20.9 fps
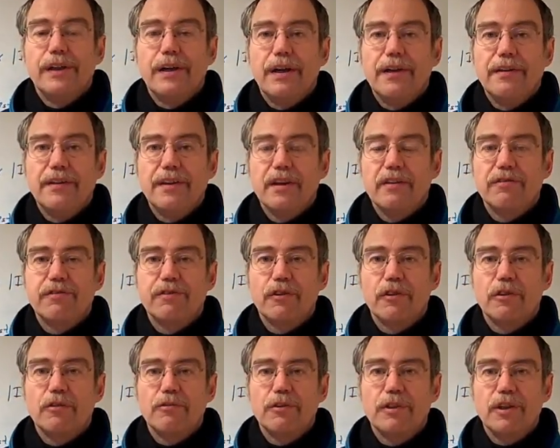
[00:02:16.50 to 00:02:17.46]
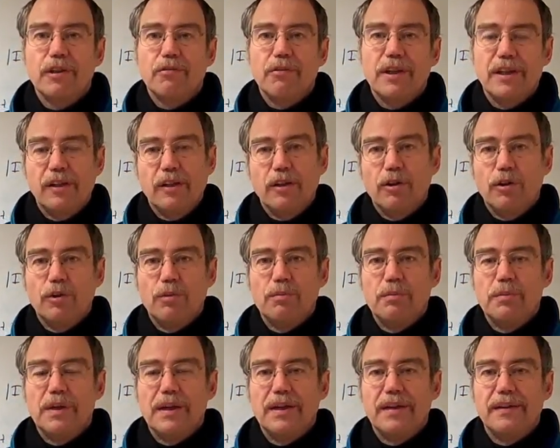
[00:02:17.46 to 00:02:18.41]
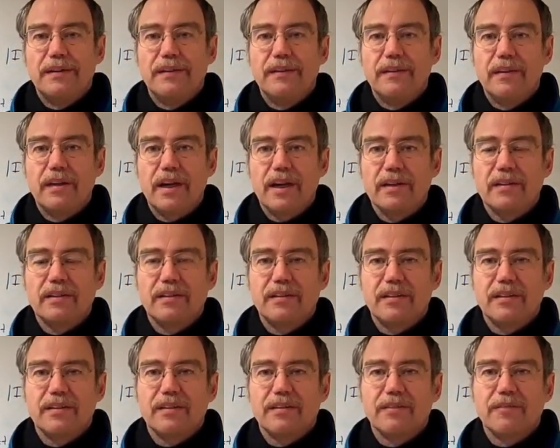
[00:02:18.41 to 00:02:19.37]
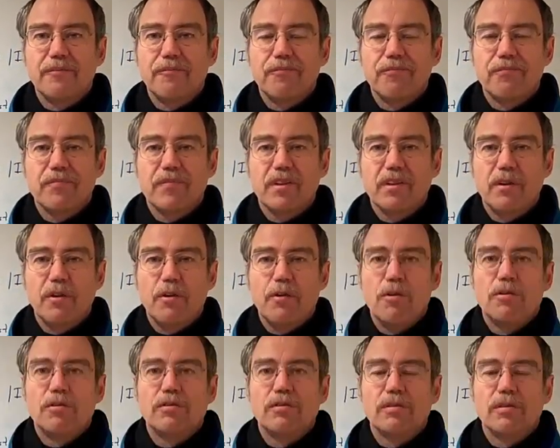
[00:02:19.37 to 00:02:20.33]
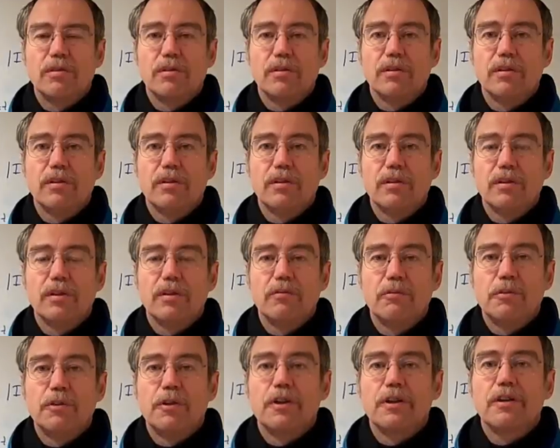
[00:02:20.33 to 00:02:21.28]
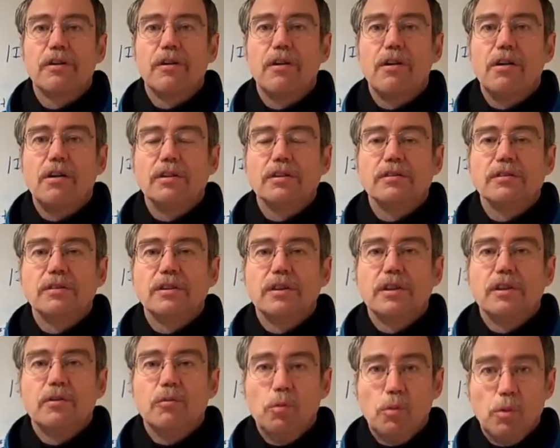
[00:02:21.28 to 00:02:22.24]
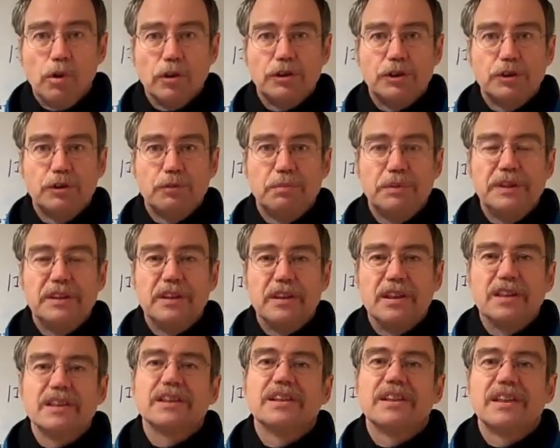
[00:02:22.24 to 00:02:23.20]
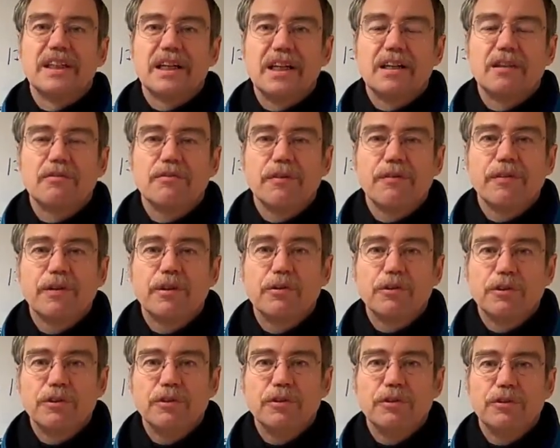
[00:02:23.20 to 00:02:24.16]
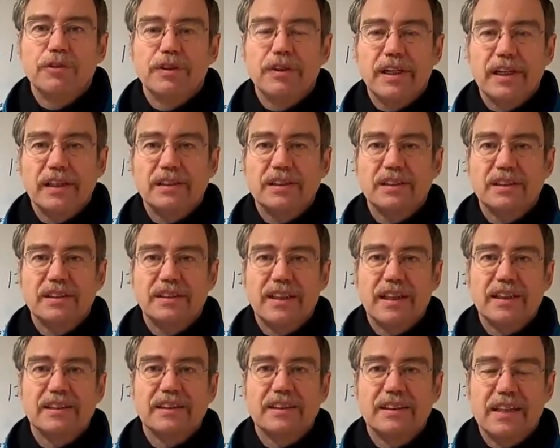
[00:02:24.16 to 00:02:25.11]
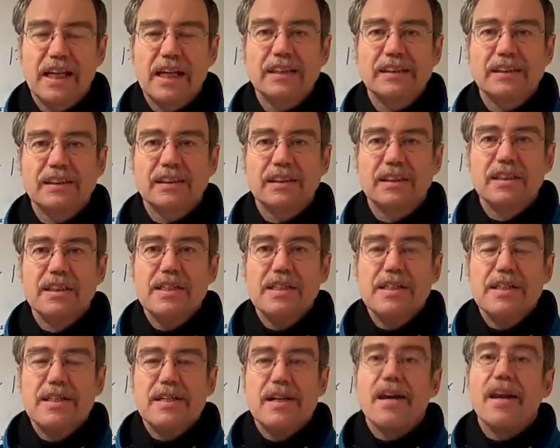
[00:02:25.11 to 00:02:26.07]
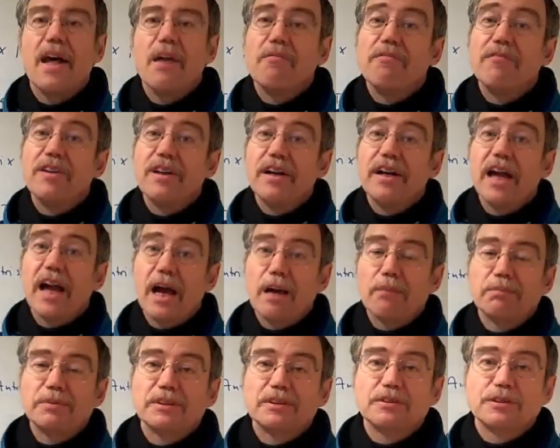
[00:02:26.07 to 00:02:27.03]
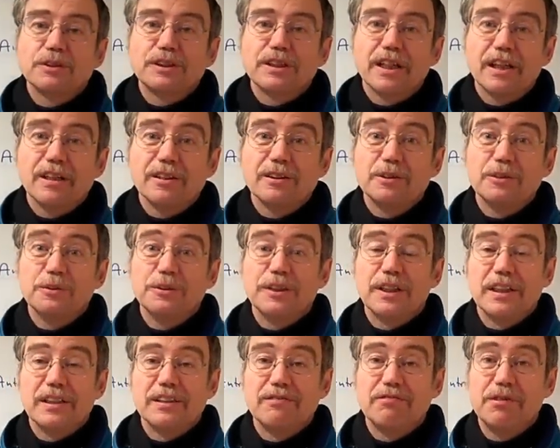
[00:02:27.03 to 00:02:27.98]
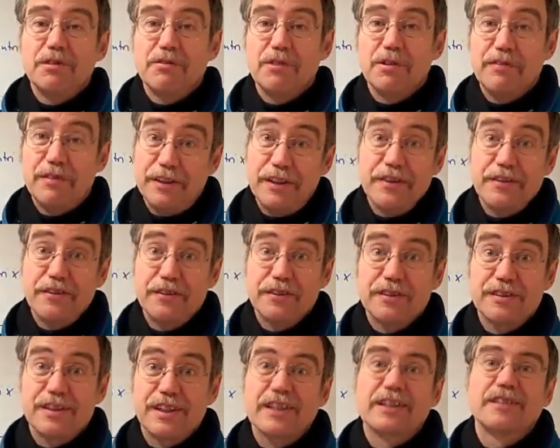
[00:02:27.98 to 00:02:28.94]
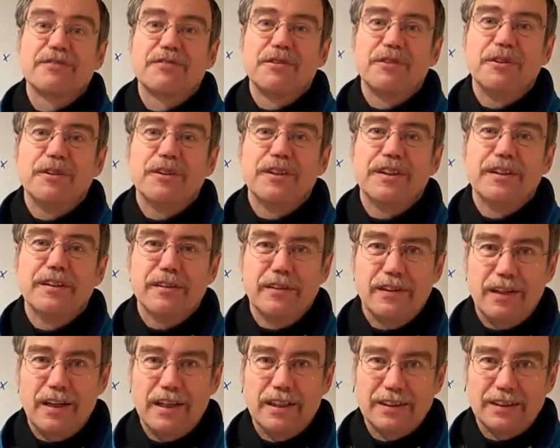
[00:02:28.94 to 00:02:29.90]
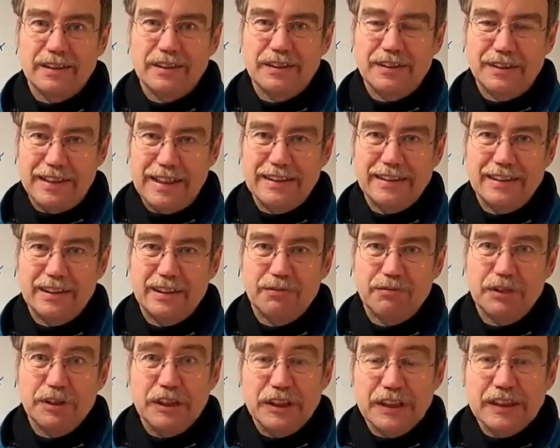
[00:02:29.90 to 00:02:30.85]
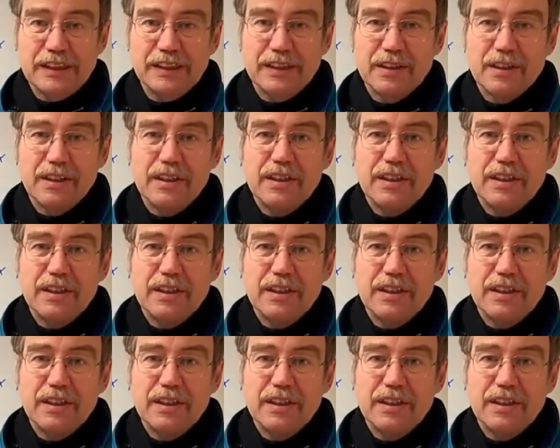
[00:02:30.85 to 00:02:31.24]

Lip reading: and therefore we went home and had long work on what should be done and how we could do the next tests. And I'm very happy to tell you that we were very successful in the last tests we did,